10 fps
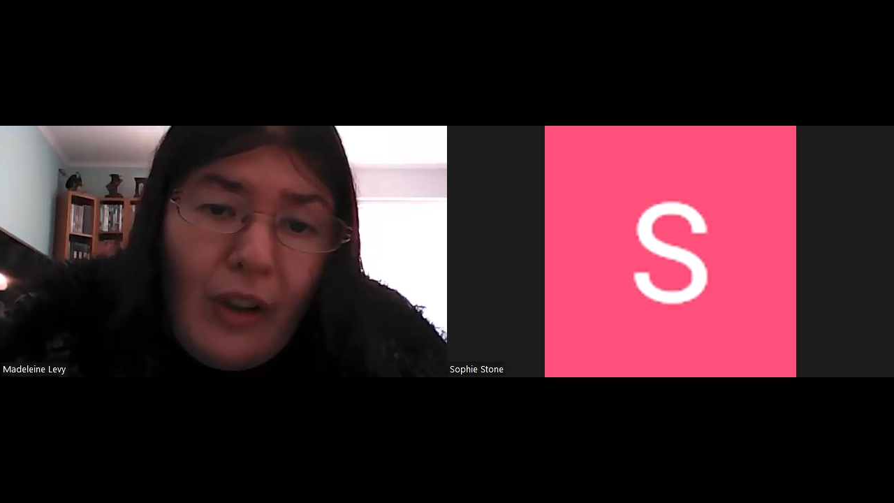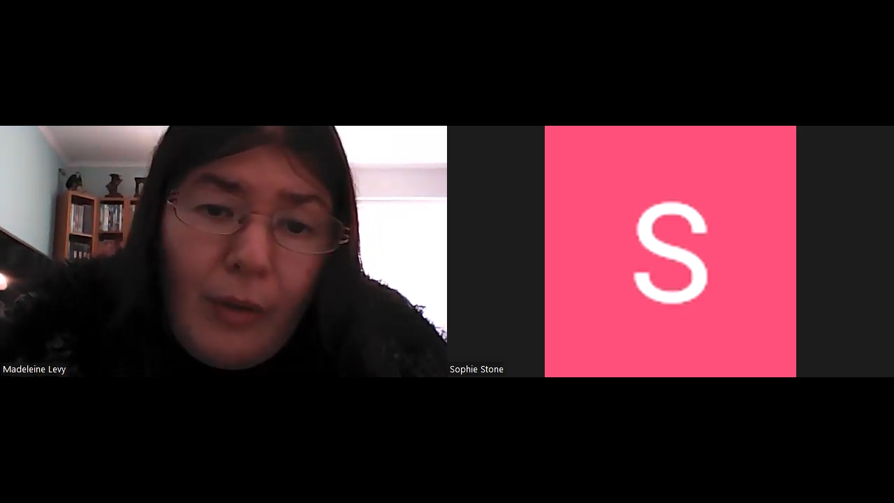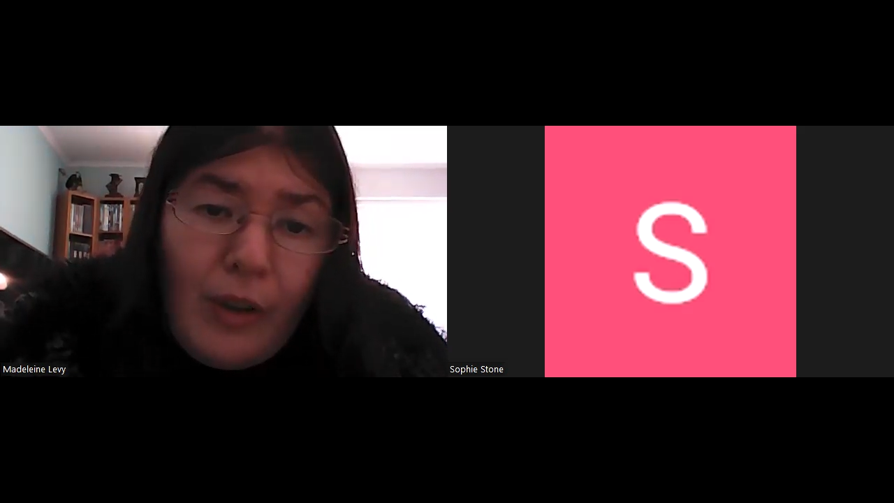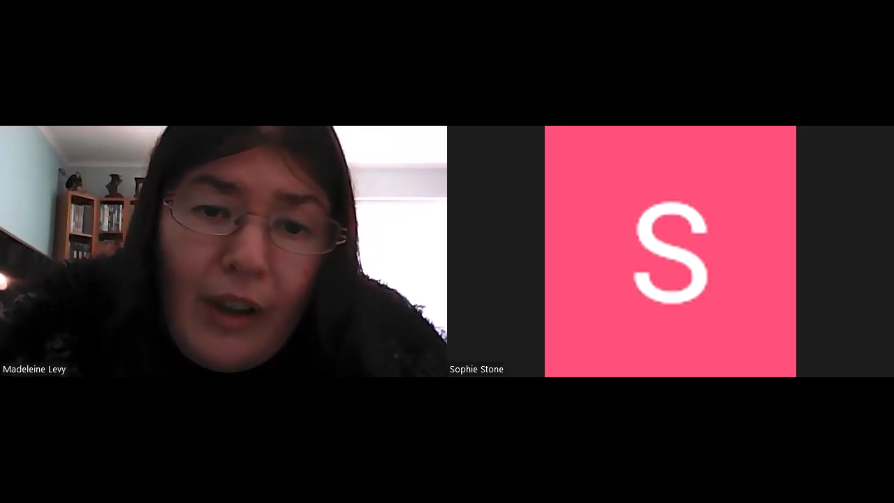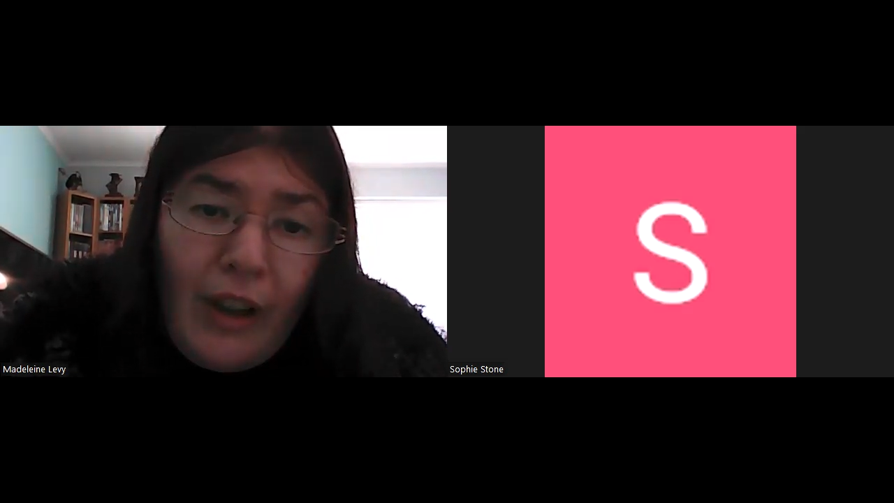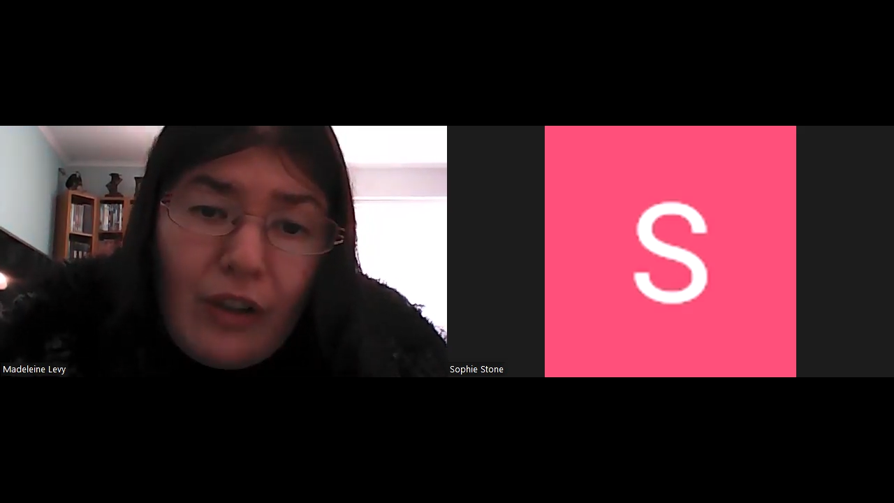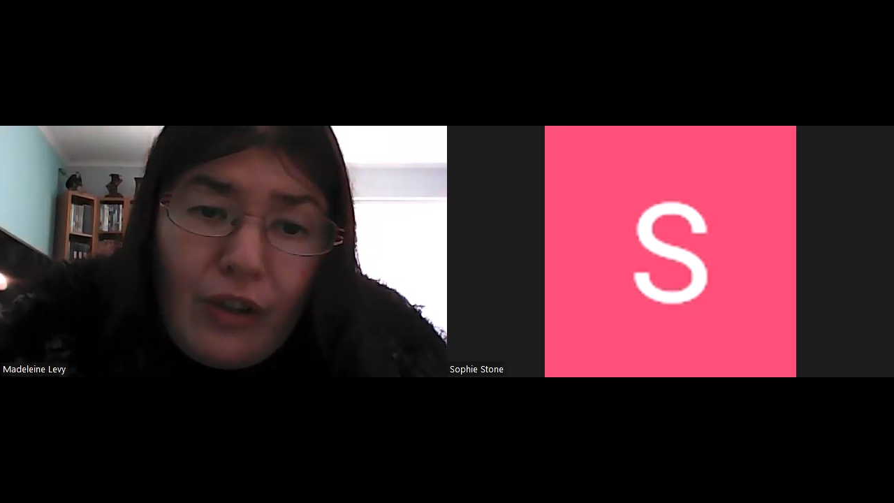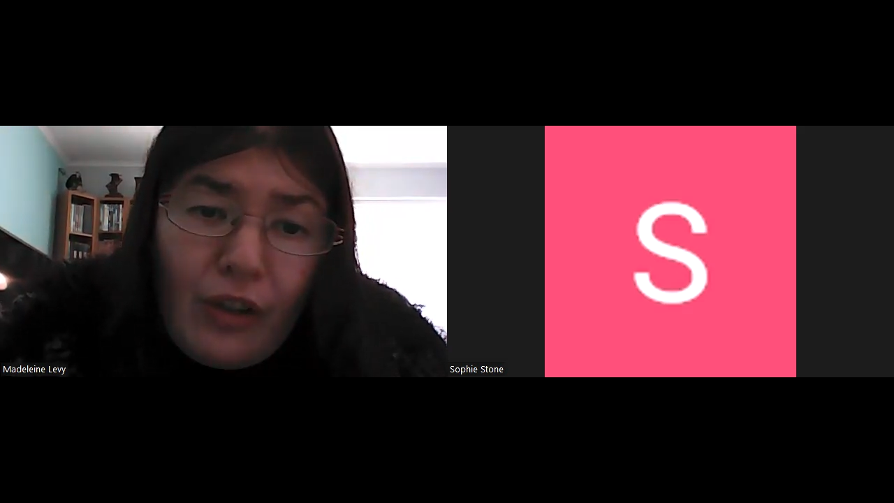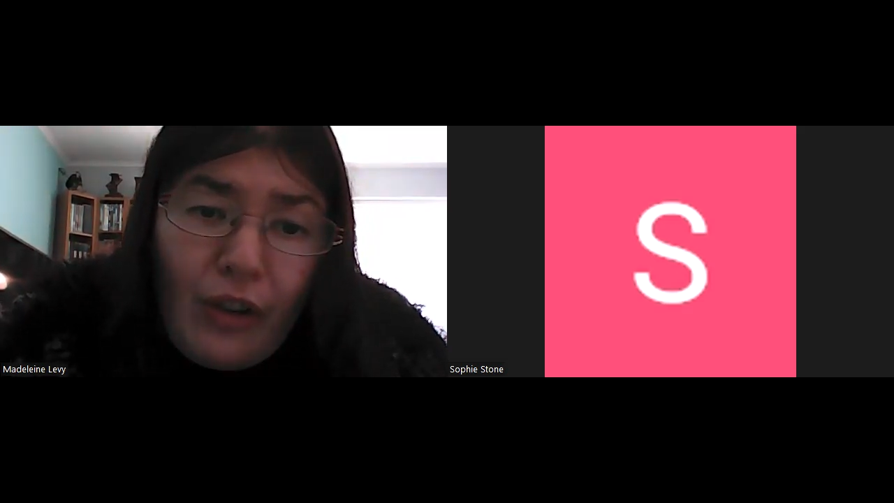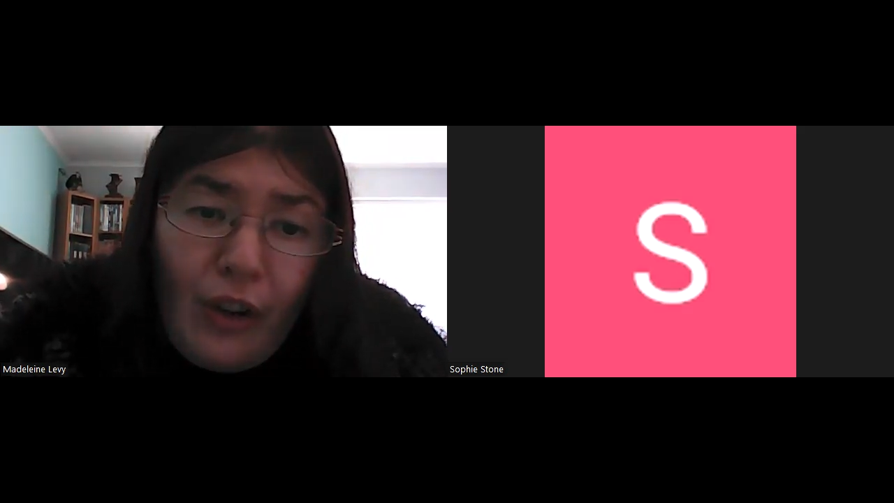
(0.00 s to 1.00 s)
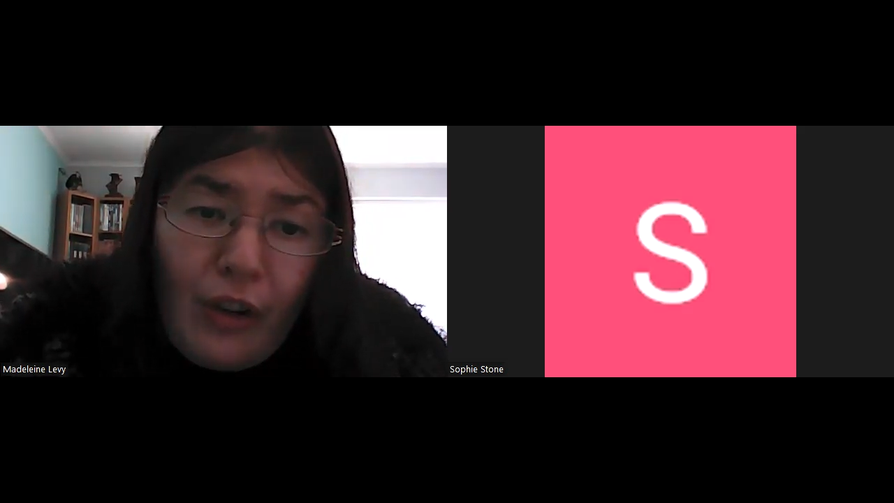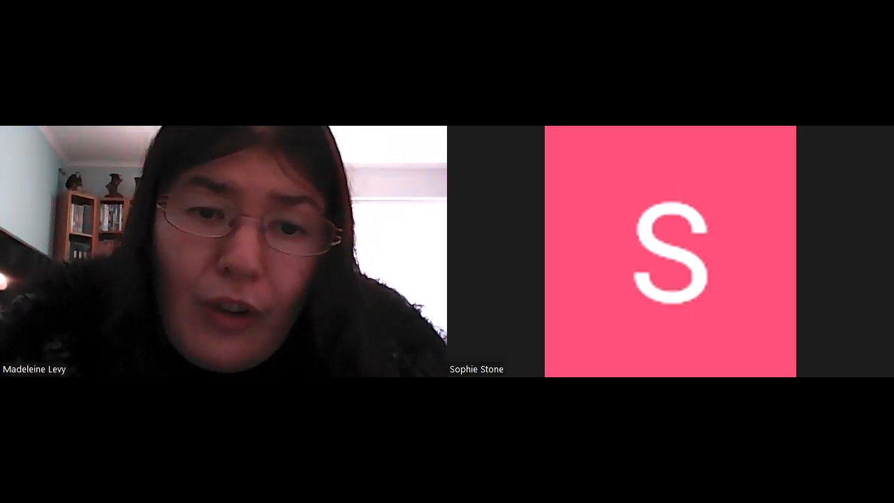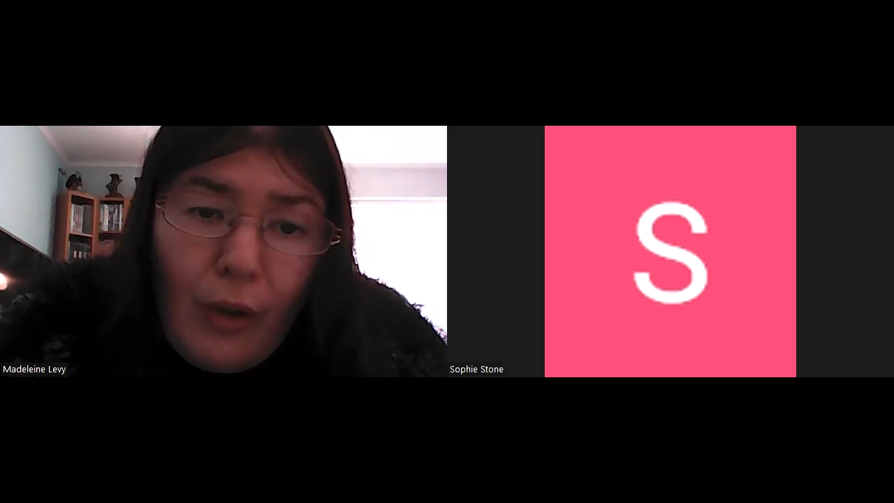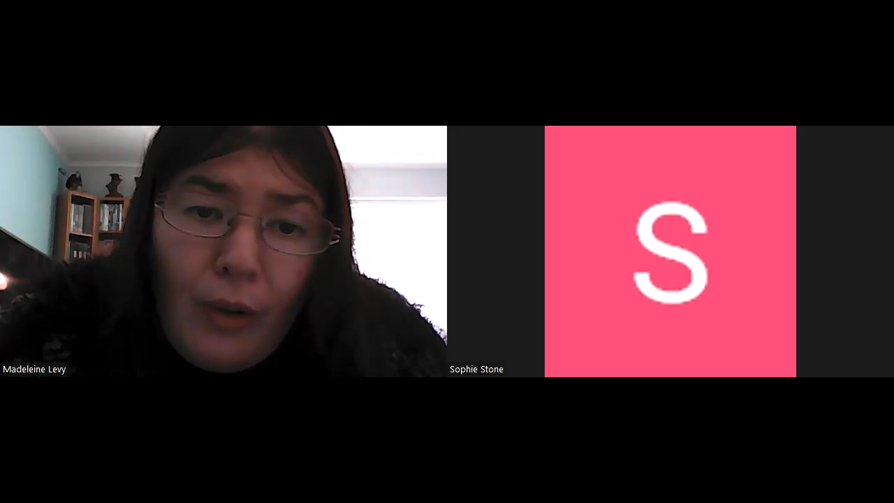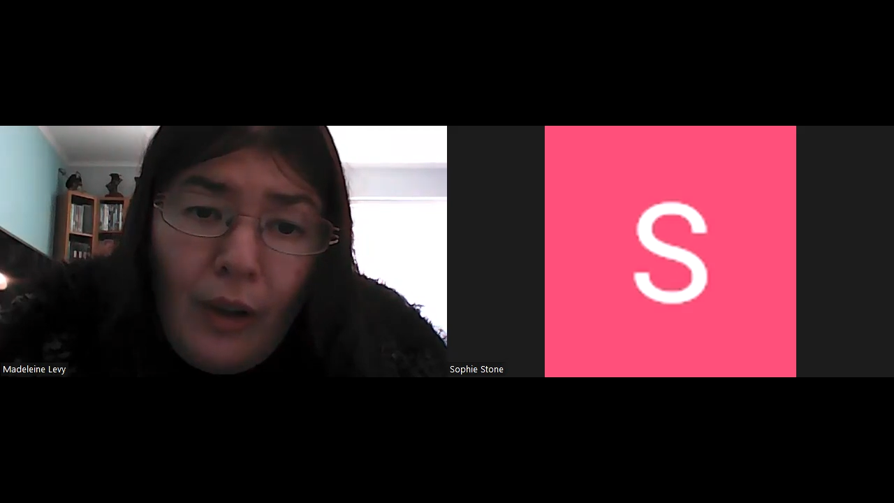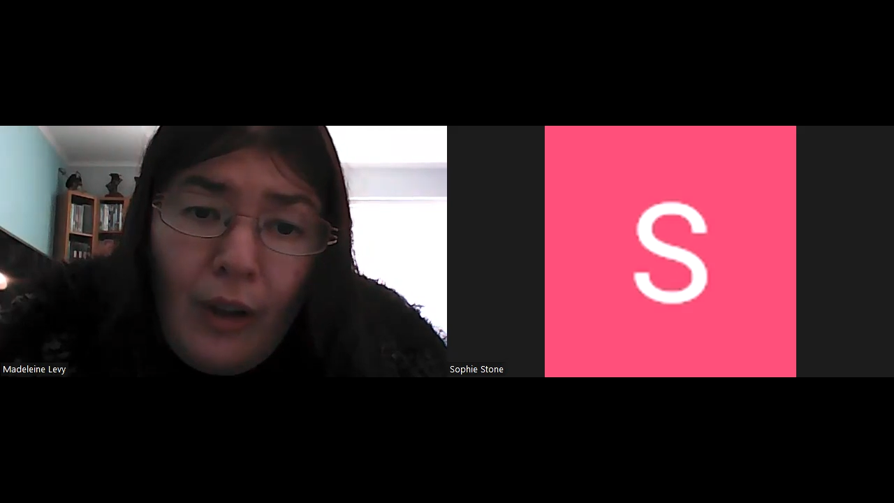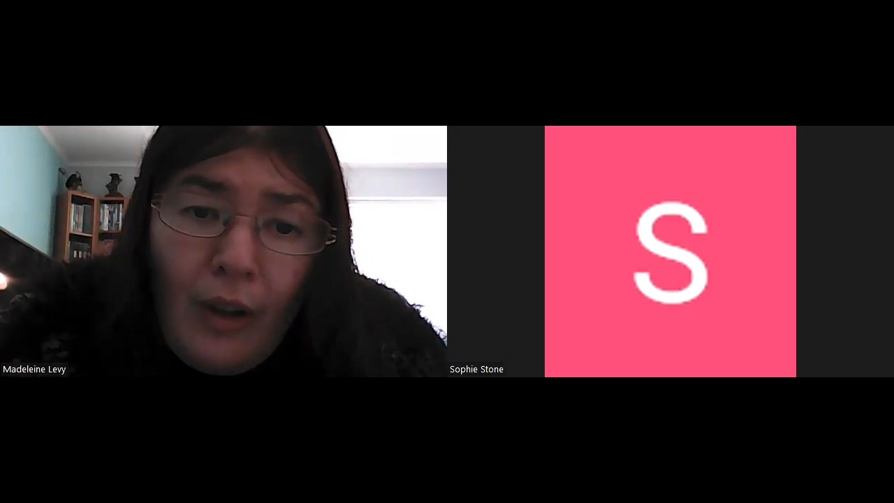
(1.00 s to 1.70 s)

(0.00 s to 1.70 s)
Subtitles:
of clinicians that don't